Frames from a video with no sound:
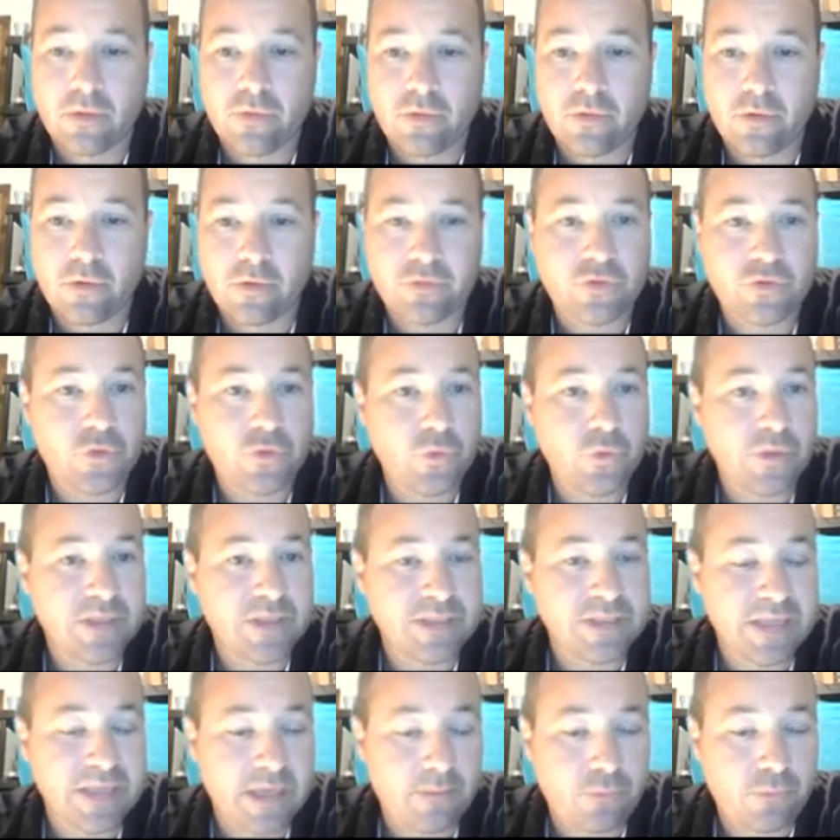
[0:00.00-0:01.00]
the two
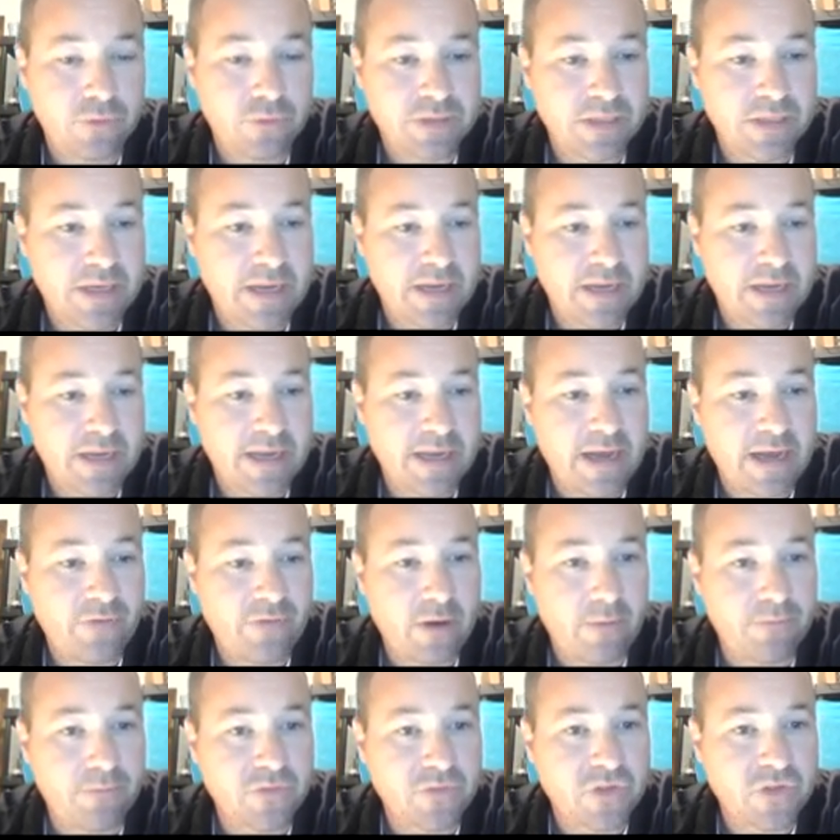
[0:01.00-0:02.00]
examples that I have
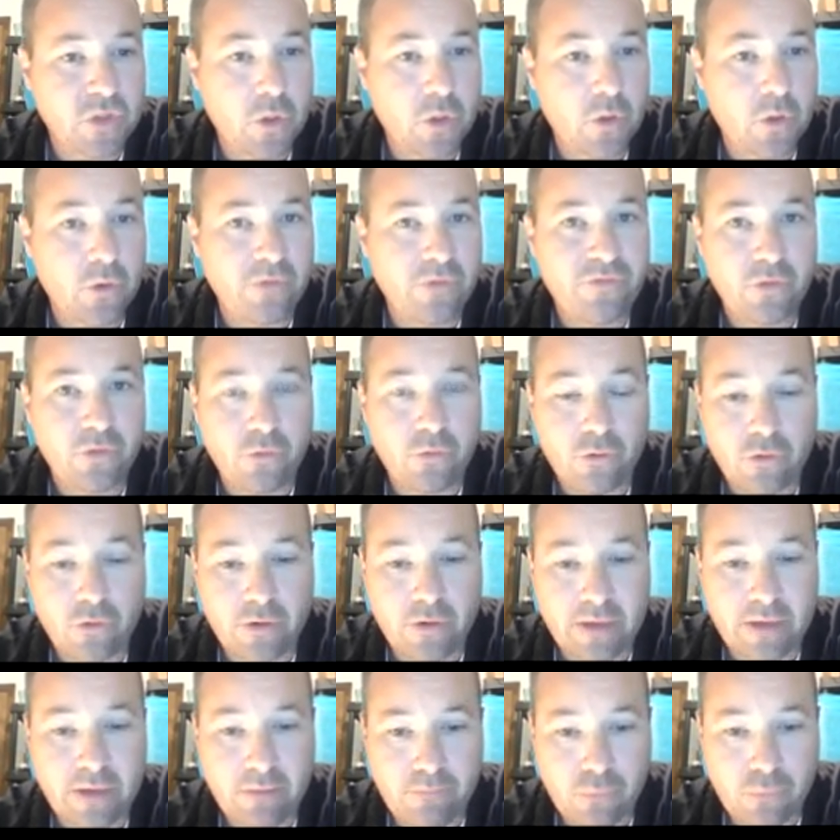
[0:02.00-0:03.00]
up. So if you go
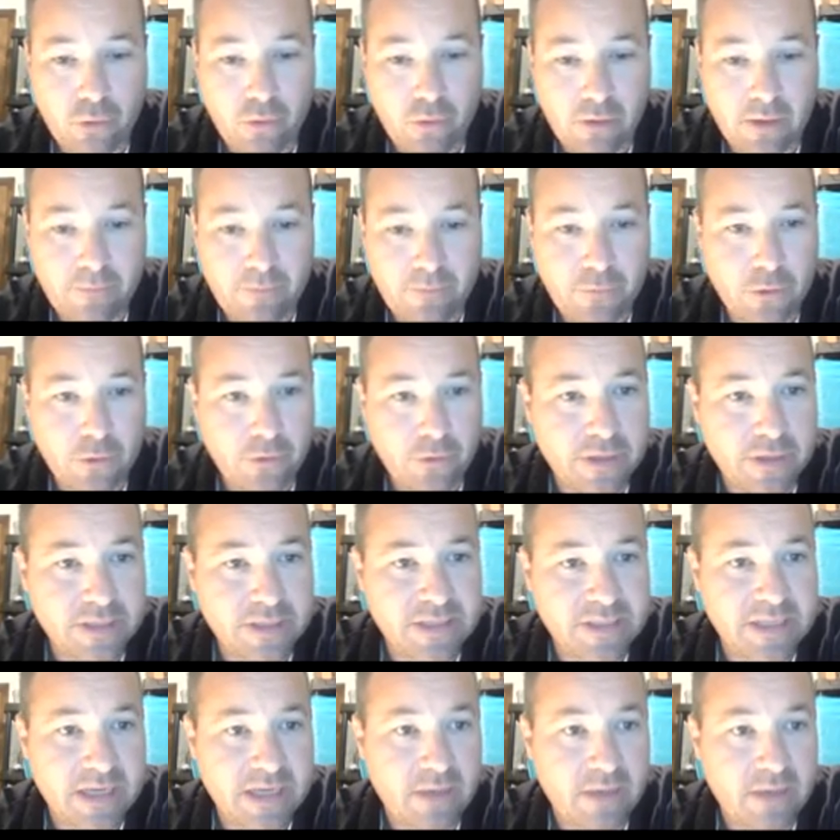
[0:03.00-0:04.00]
ahead and pull up
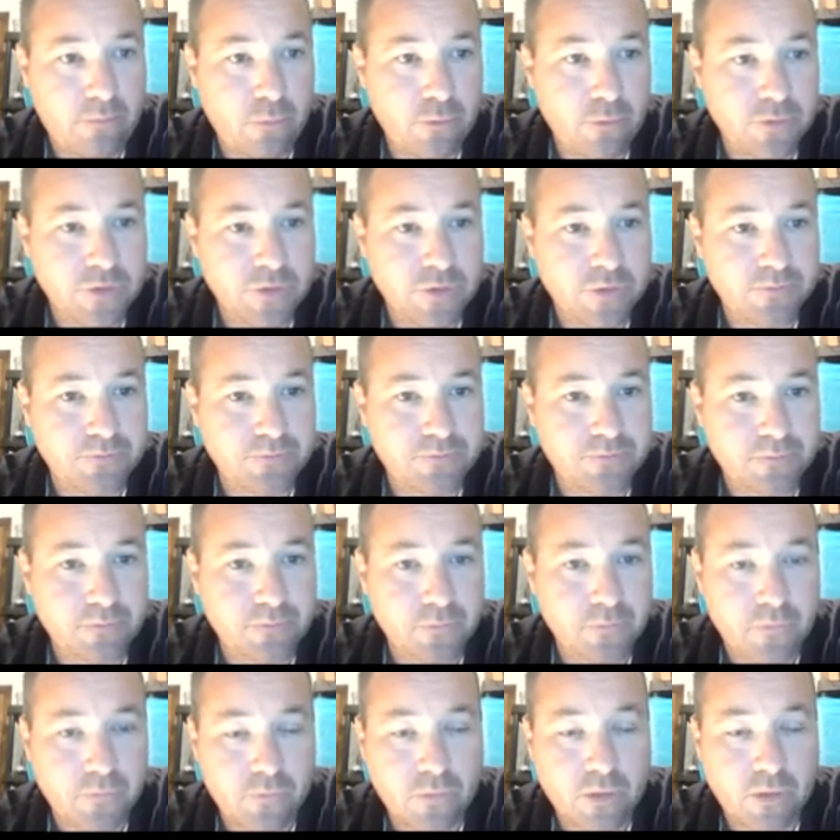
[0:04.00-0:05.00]
examples,
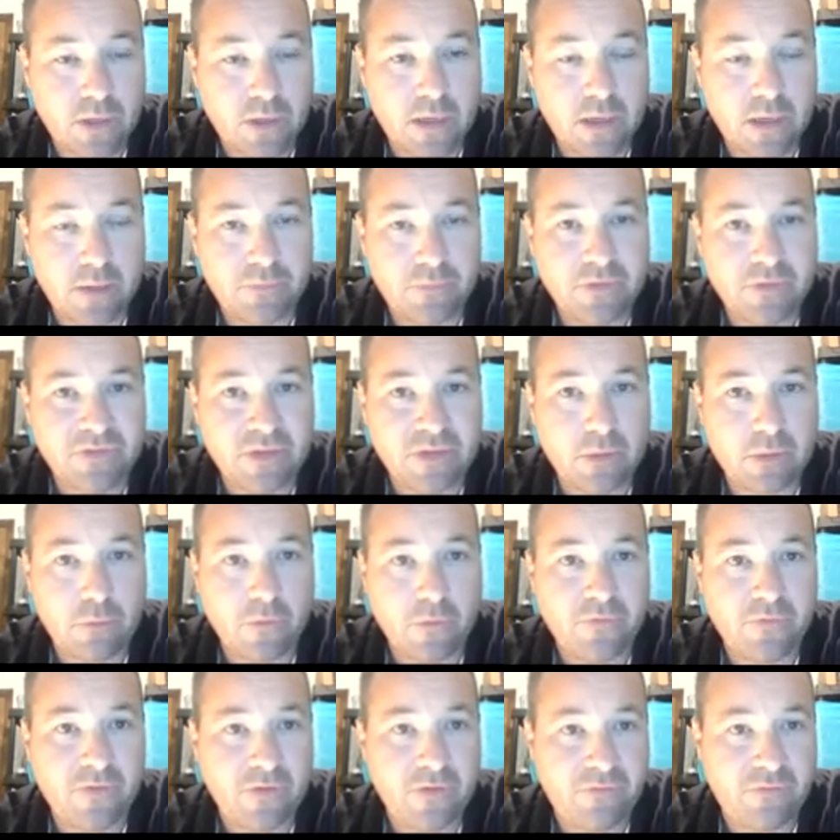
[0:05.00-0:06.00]
this number
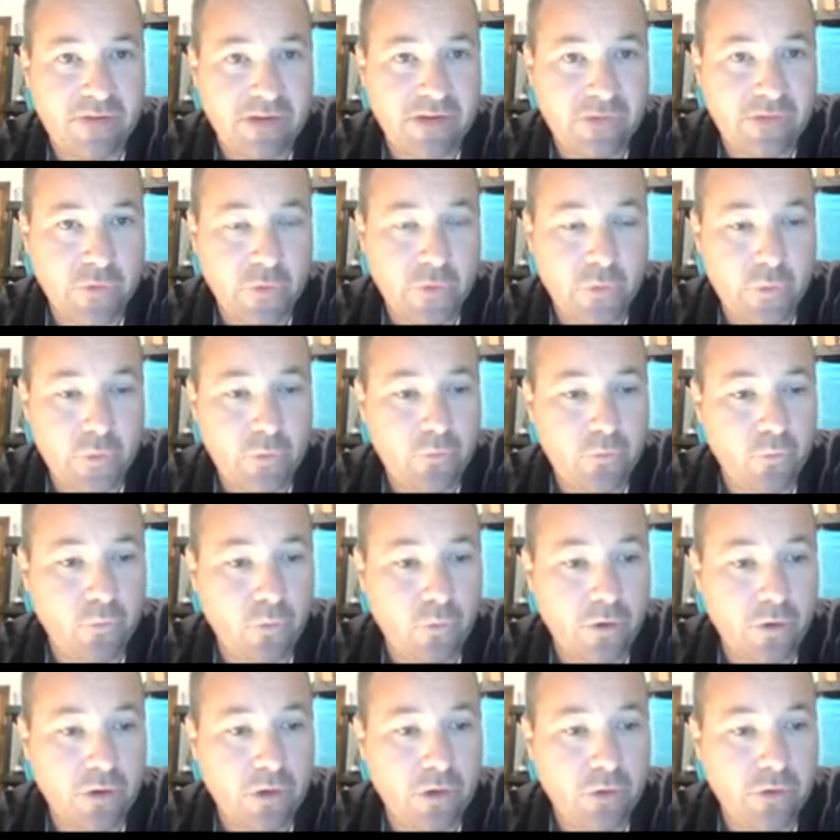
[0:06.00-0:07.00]
52,
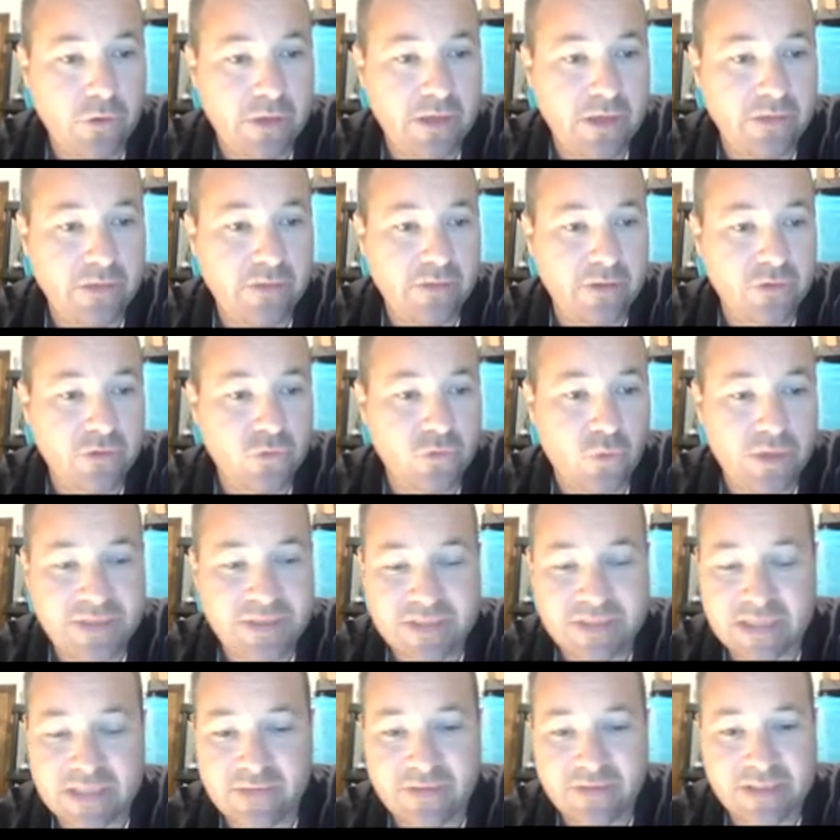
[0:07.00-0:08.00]
we're going to look at the
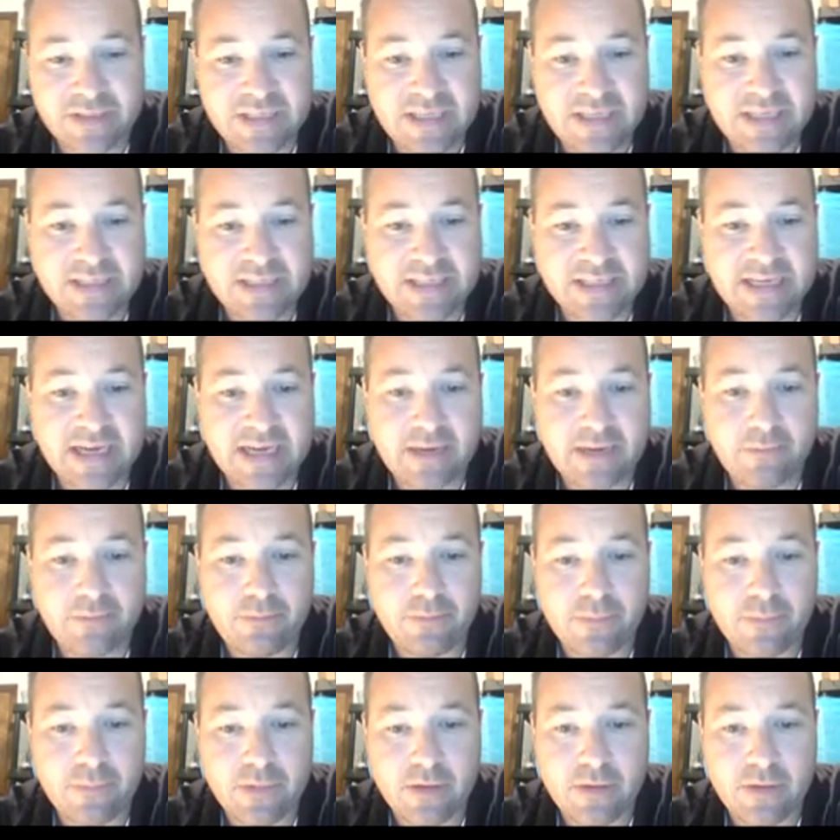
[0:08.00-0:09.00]
2017 tab.
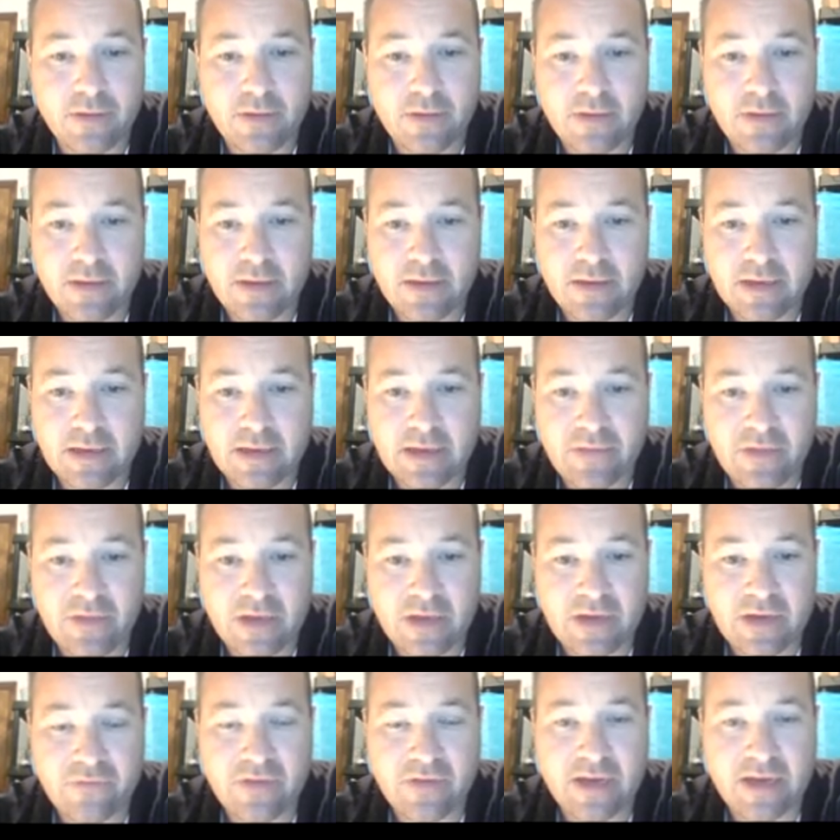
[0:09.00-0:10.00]
And
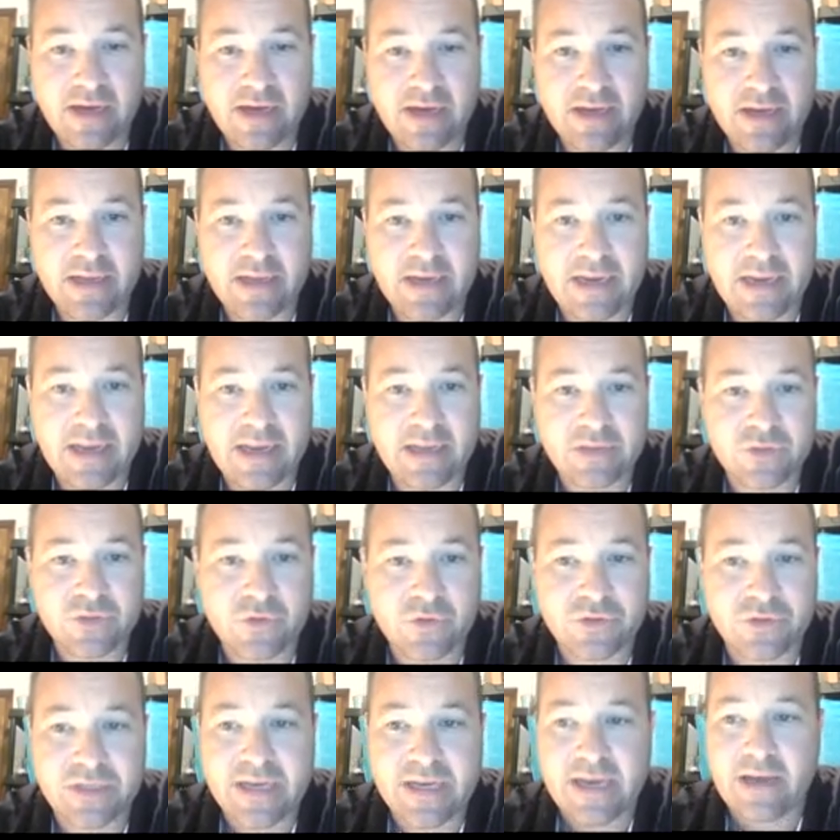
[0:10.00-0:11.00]
then I've got an answer
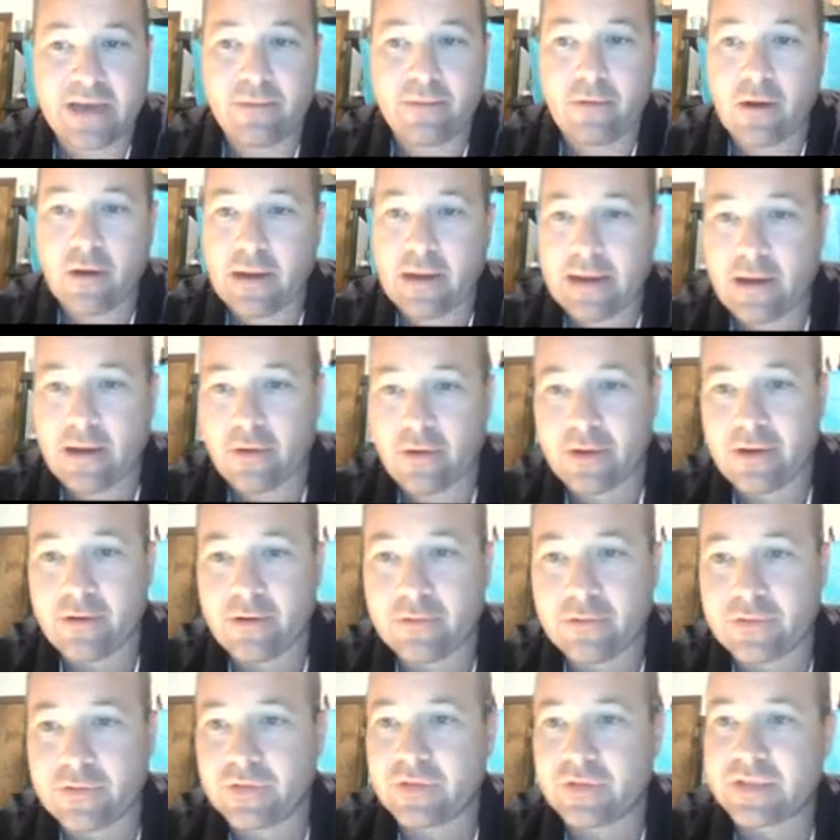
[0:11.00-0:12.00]
tab out
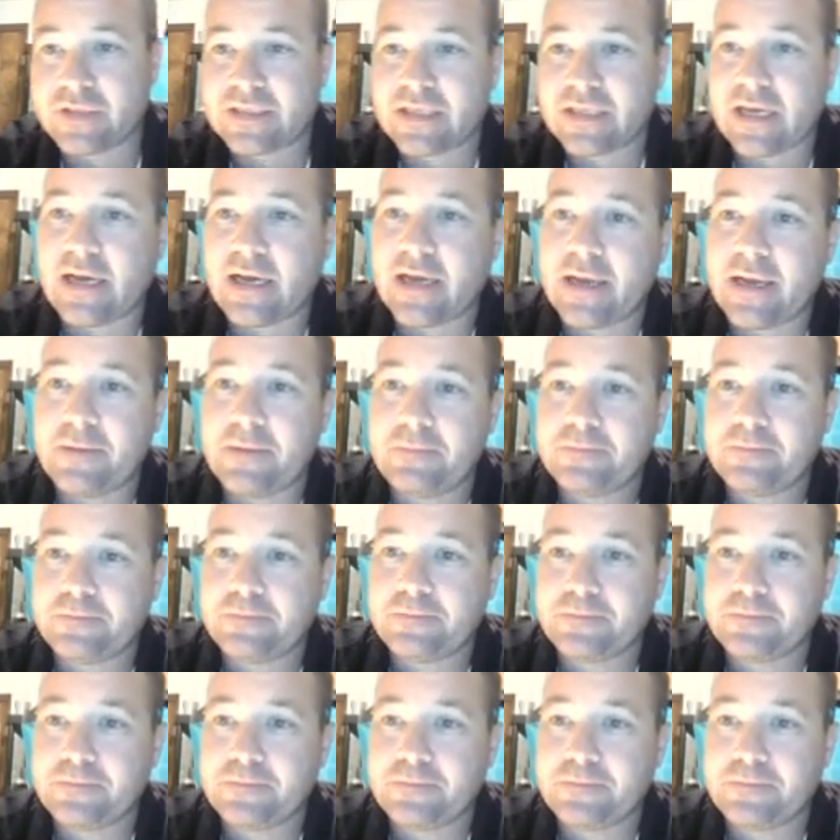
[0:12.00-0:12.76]
here to the side